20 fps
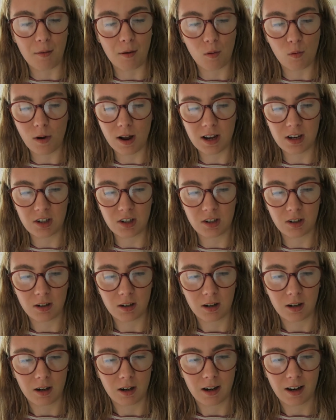which
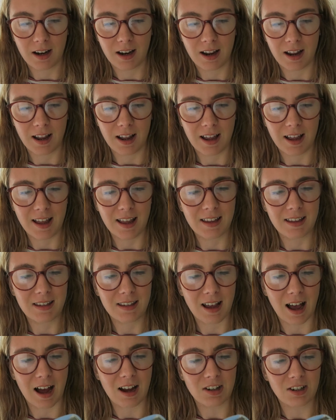
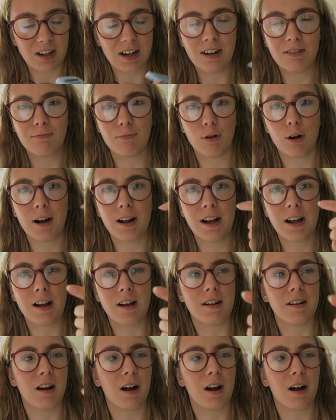is actually pretty good.